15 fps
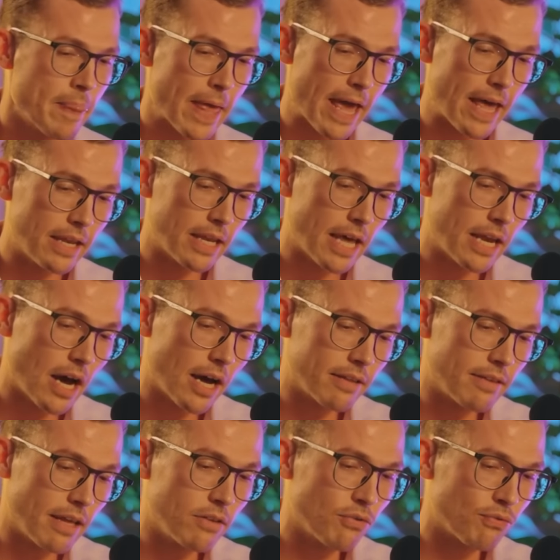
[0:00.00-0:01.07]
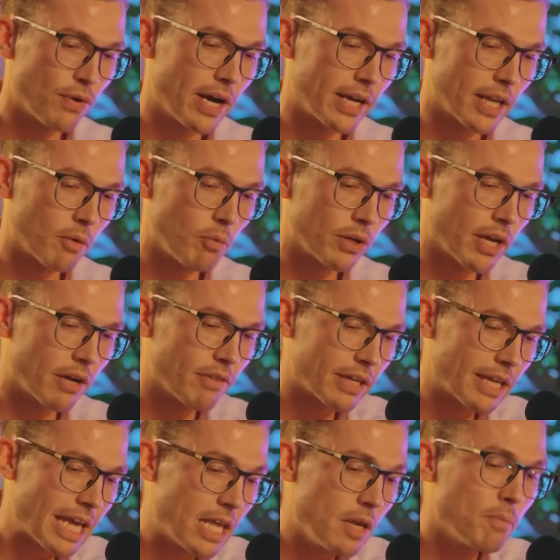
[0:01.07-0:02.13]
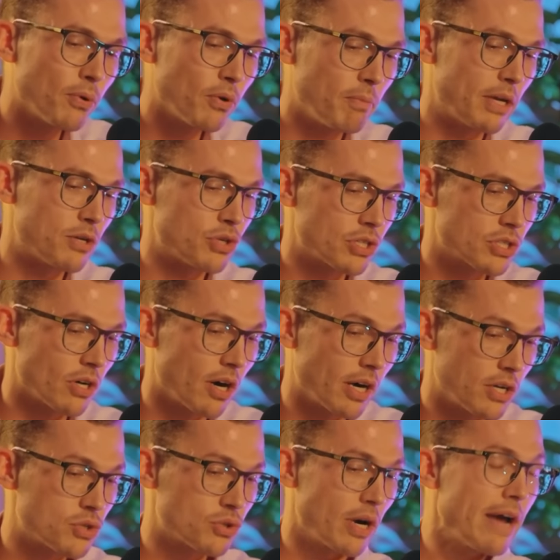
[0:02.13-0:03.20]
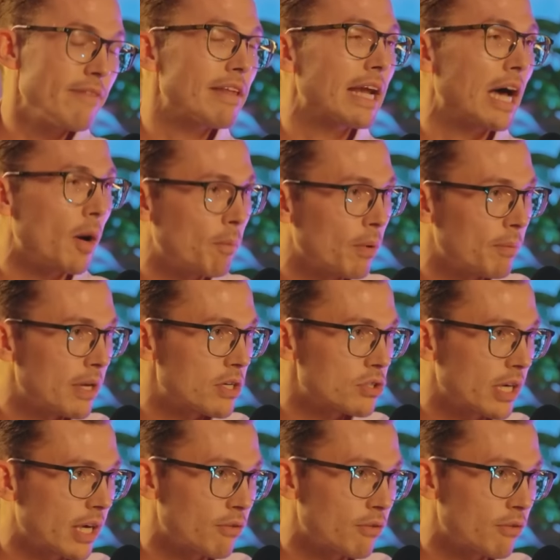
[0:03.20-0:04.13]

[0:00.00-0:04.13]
And identifying like what kind of like the input metrics are that drive that output metric,